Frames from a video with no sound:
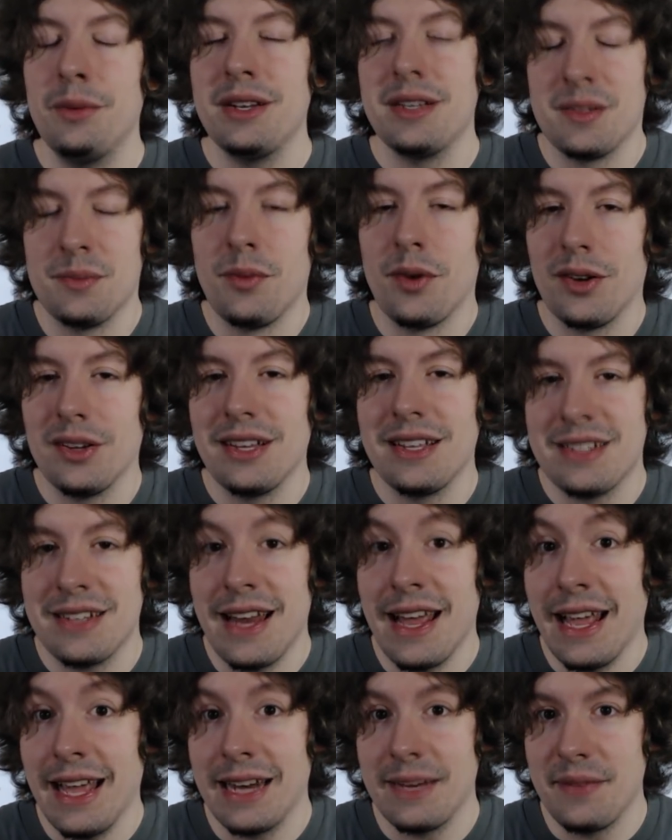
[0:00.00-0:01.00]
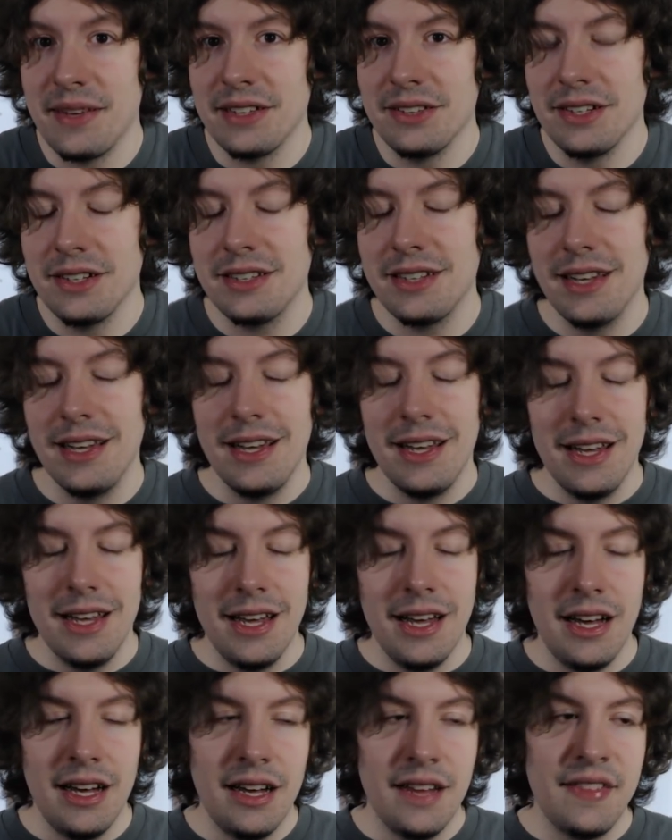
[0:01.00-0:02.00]
which is more or less an anime look,
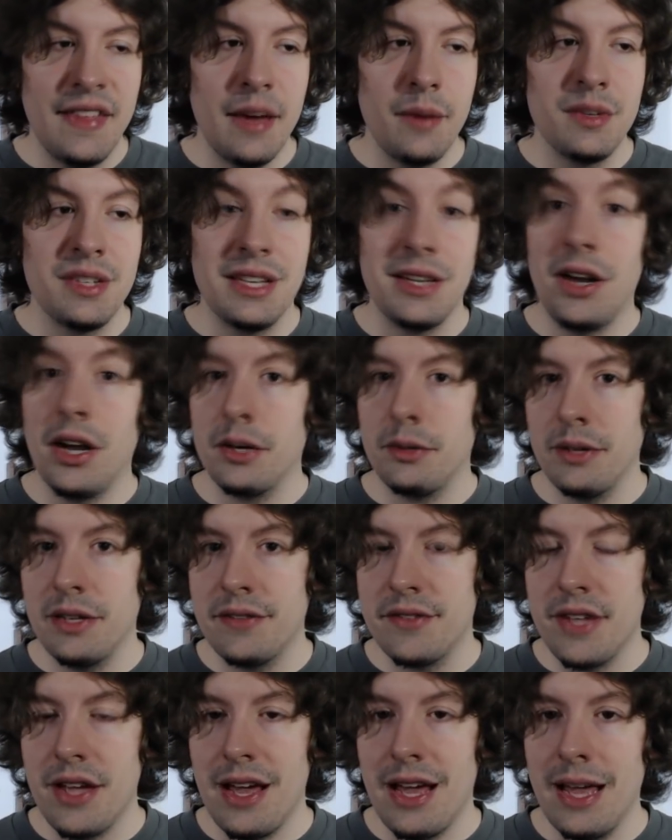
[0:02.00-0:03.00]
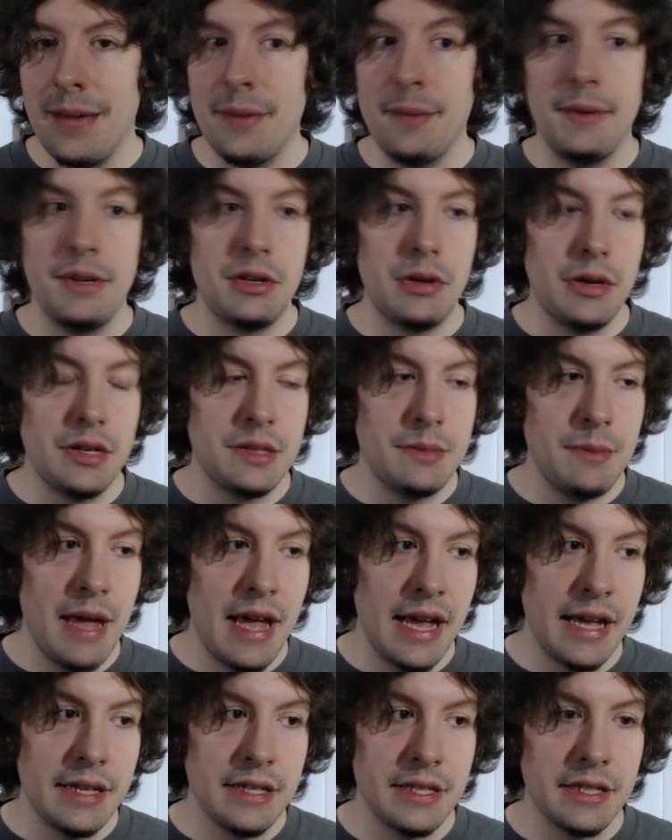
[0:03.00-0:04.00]
uh, that was in Ocarina of Time and Majora's
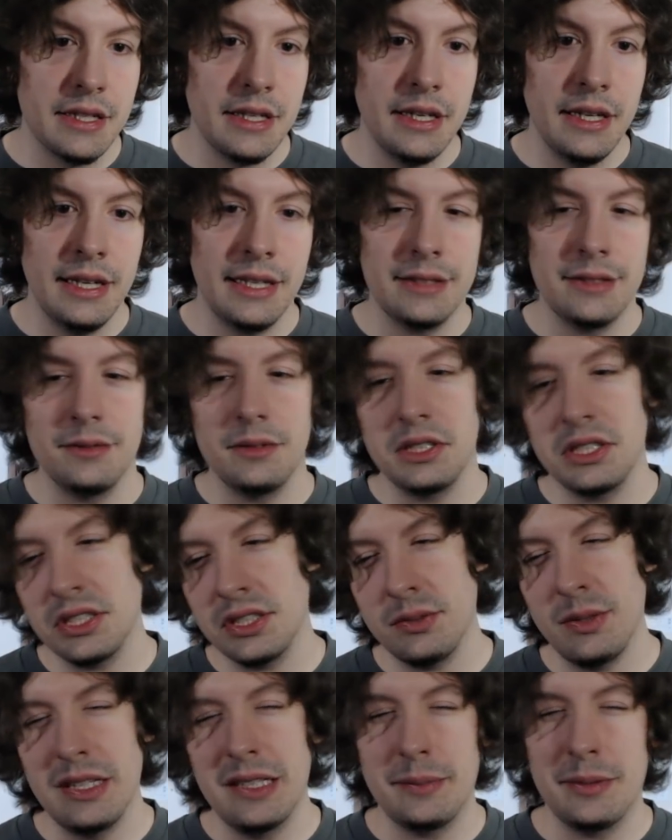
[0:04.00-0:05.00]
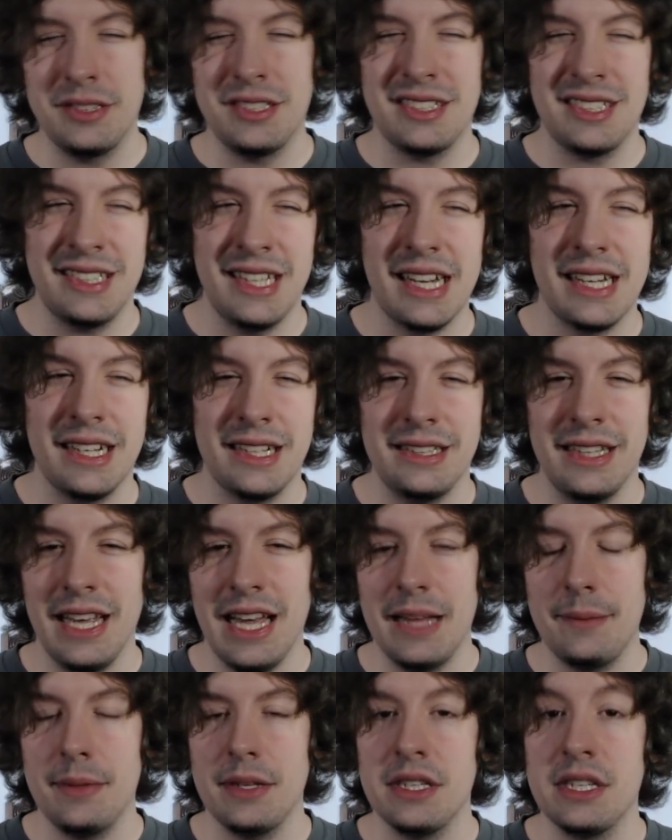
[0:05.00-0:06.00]
Mask, and which Twilight Princess
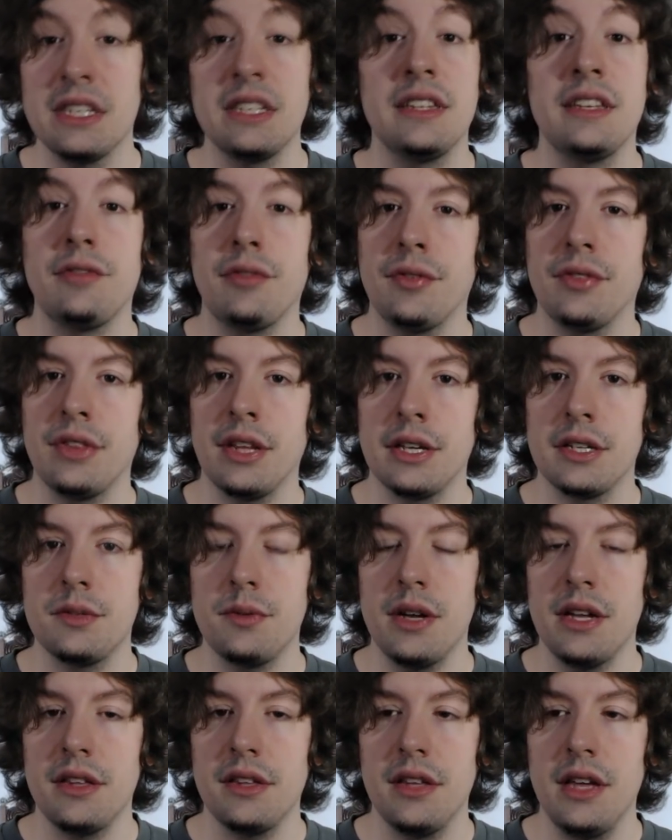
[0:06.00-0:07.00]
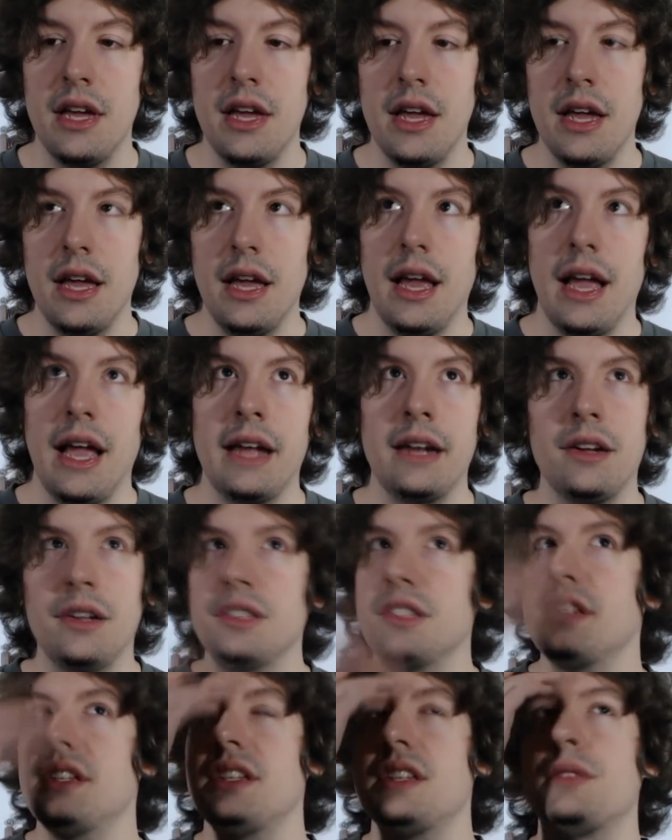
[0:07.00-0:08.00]
technically had but did different things with. And it
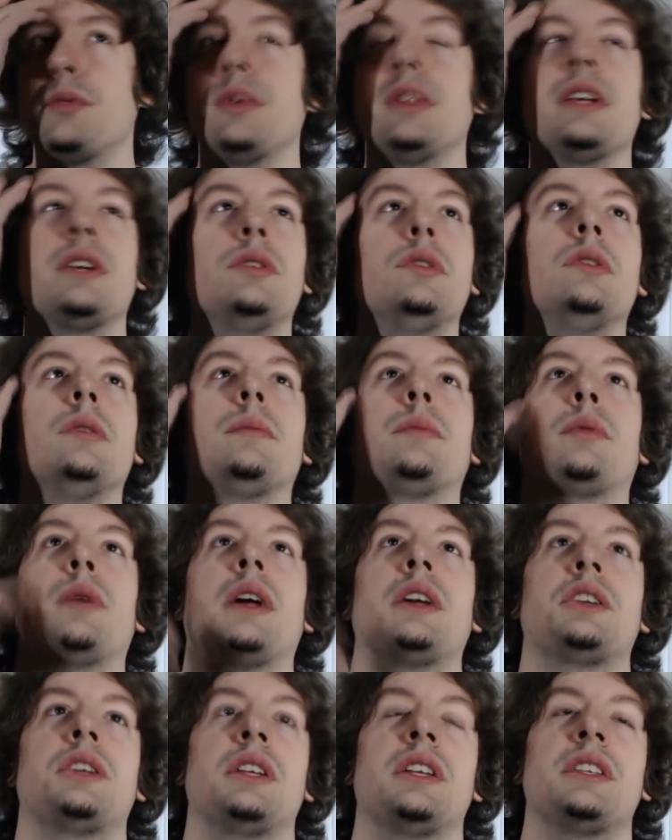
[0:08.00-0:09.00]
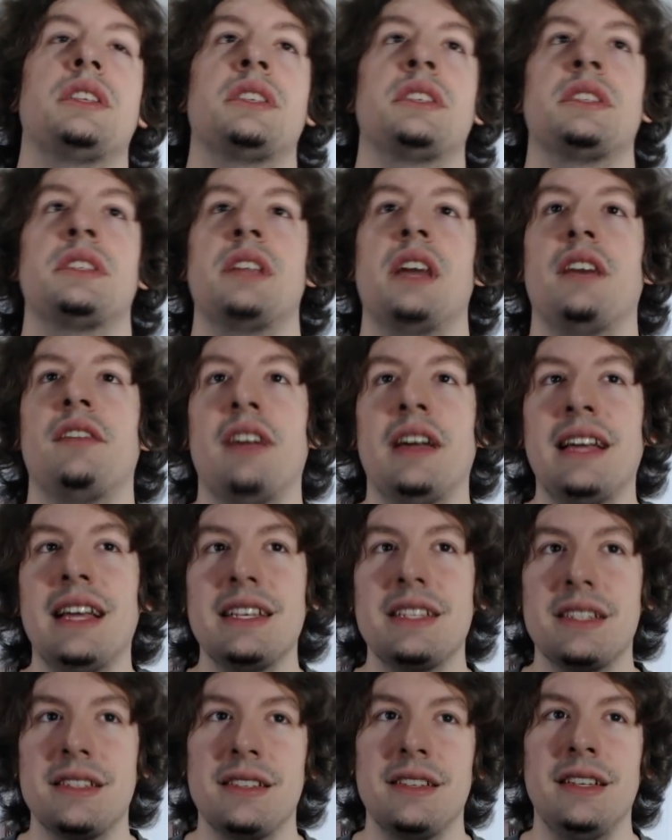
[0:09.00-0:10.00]
also did the really cool impressionist stuff. I
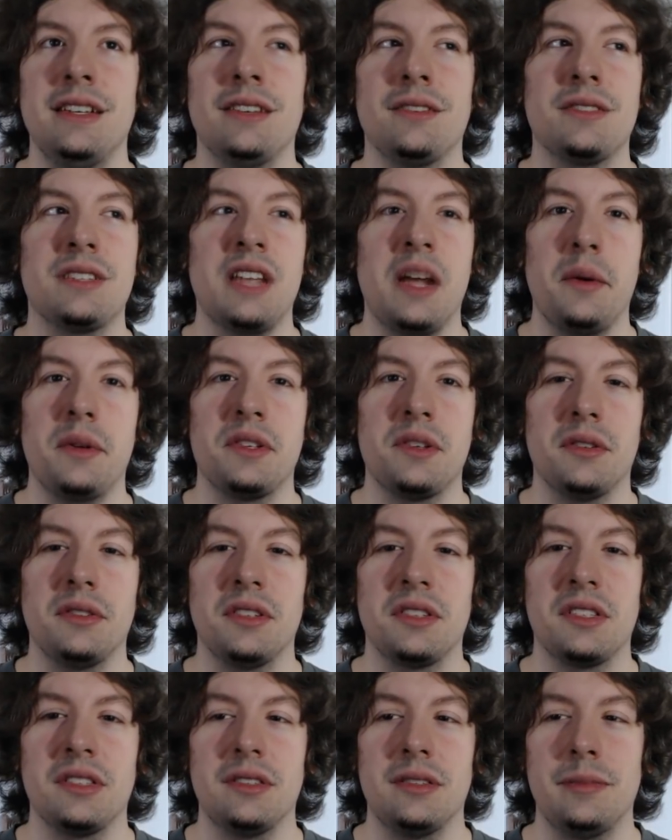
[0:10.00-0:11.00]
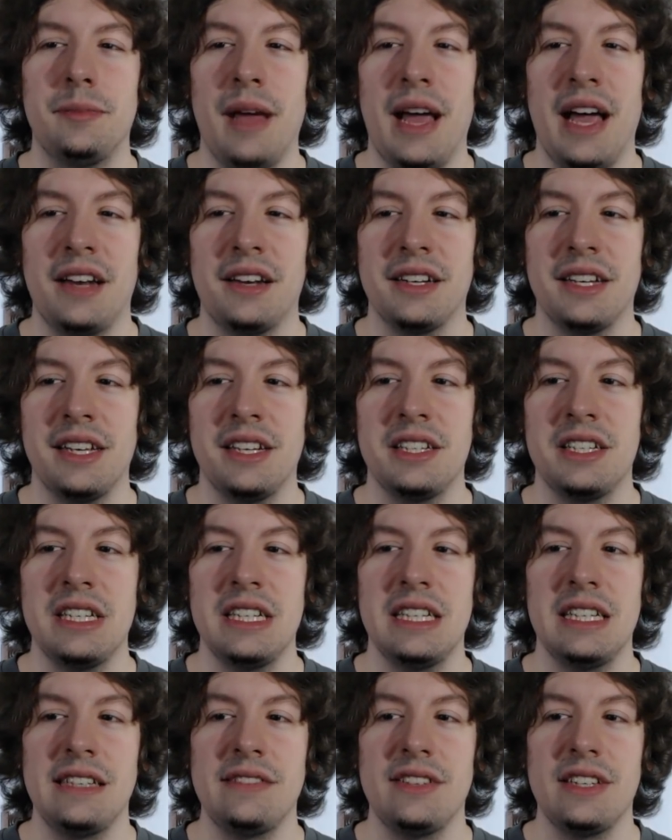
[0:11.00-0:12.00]
guess, you know, Skyward Sword looks a little bad on
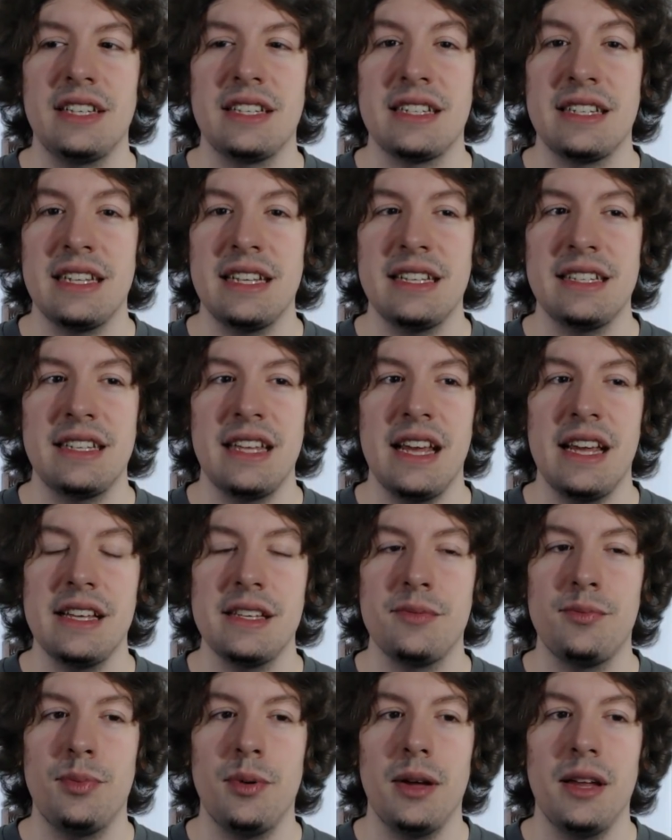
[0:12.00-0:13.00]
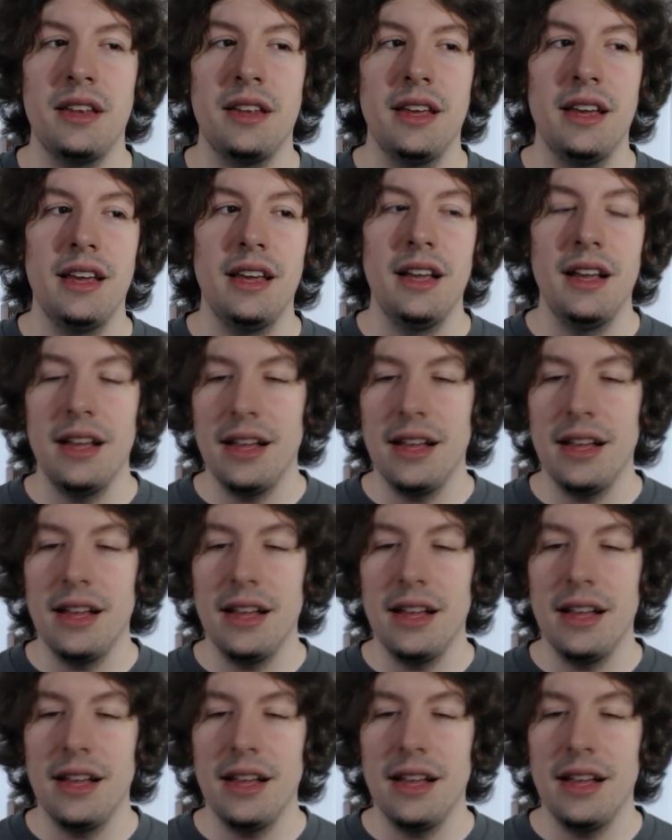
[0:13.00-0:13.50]
HD TVs these days, but